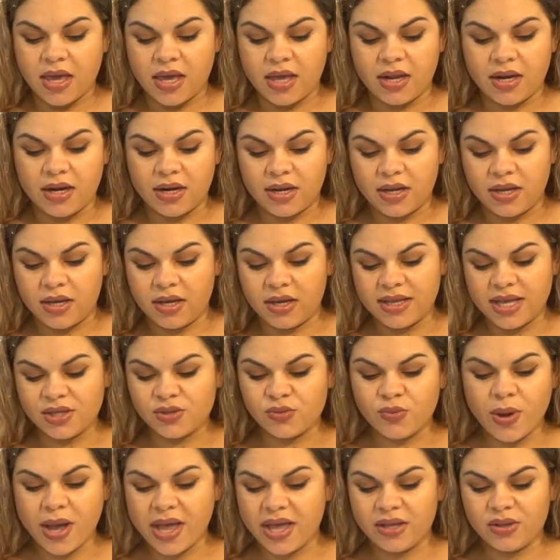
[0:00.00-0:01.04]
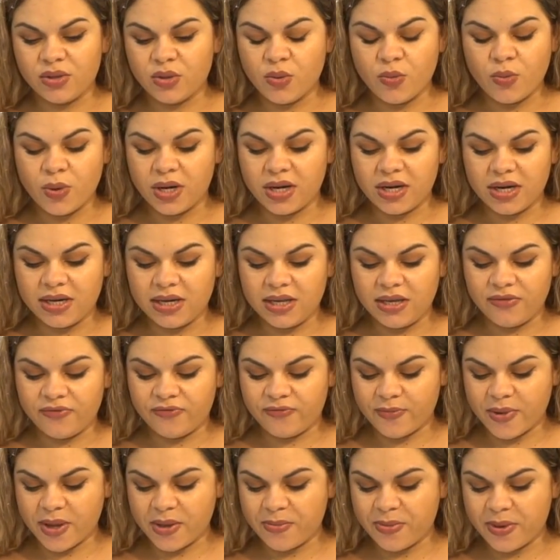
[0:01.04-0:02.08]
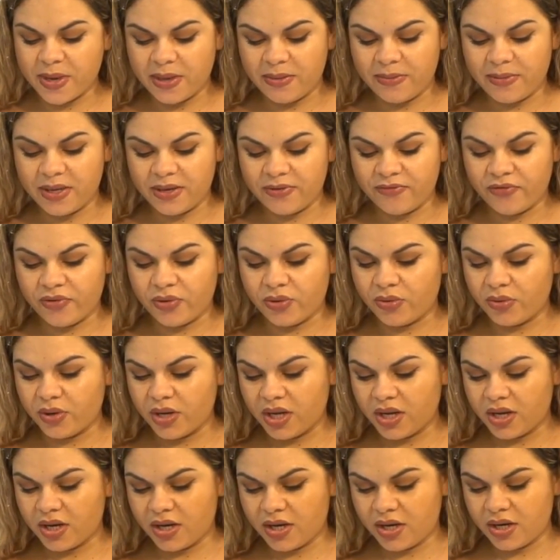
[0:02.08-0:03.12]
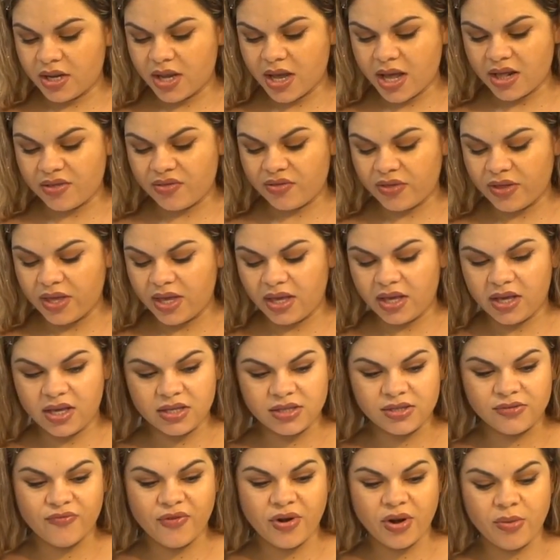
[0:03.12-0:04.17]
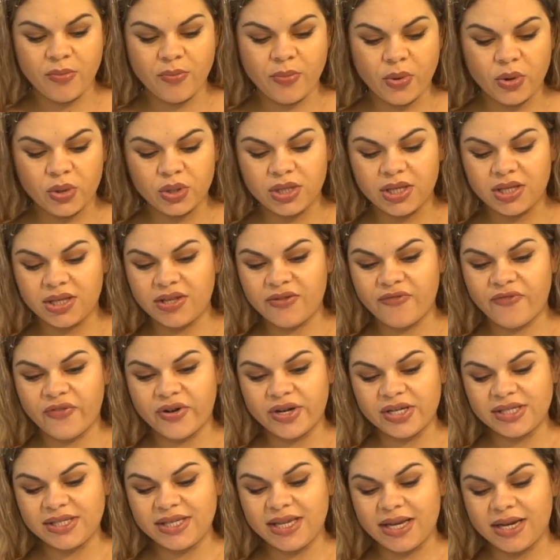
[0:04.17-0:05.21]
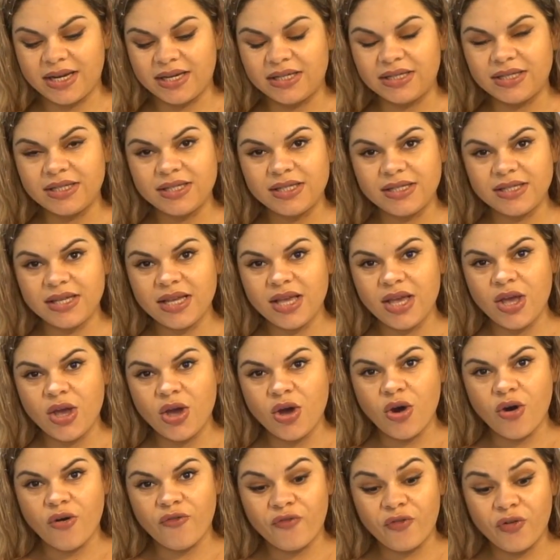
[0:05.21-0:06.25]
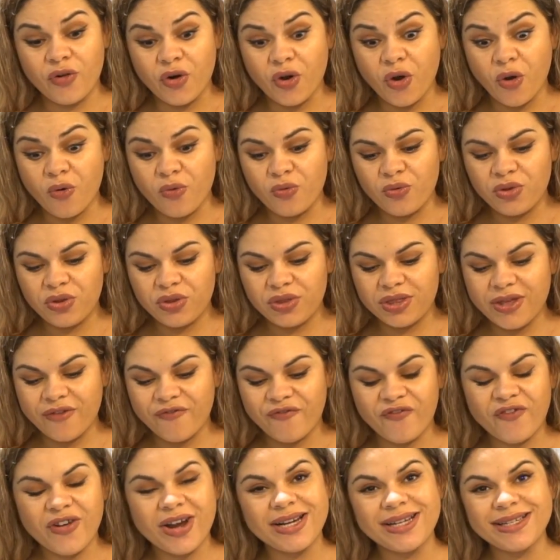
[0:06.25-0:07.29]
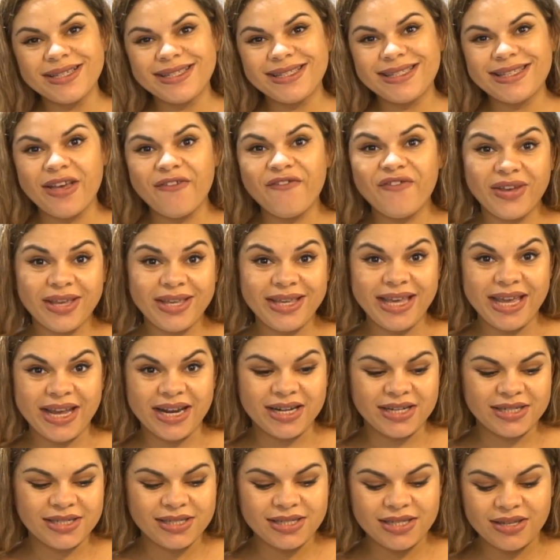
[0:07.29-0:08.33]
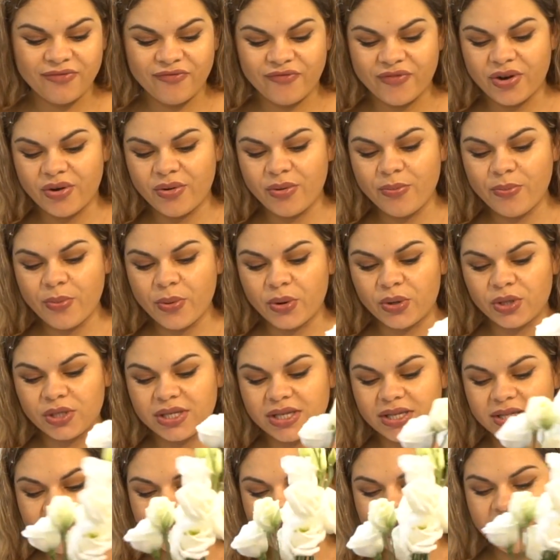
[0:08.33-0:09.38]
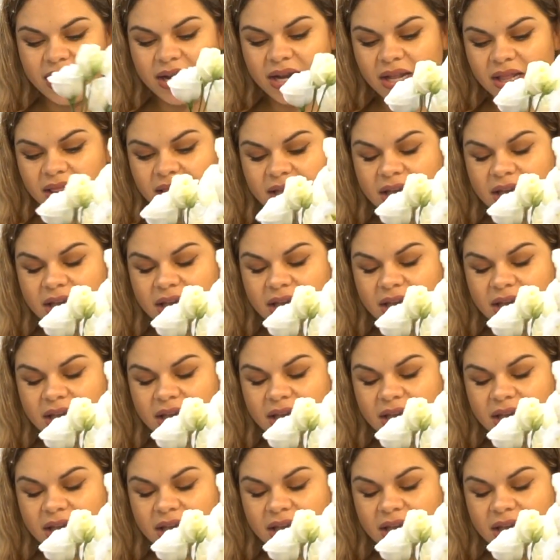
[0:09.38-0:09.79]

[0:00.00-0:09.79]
And that's why I don't want to leave my baby, for real. I think it's very important the first years of growth. The first seven years are very important, and any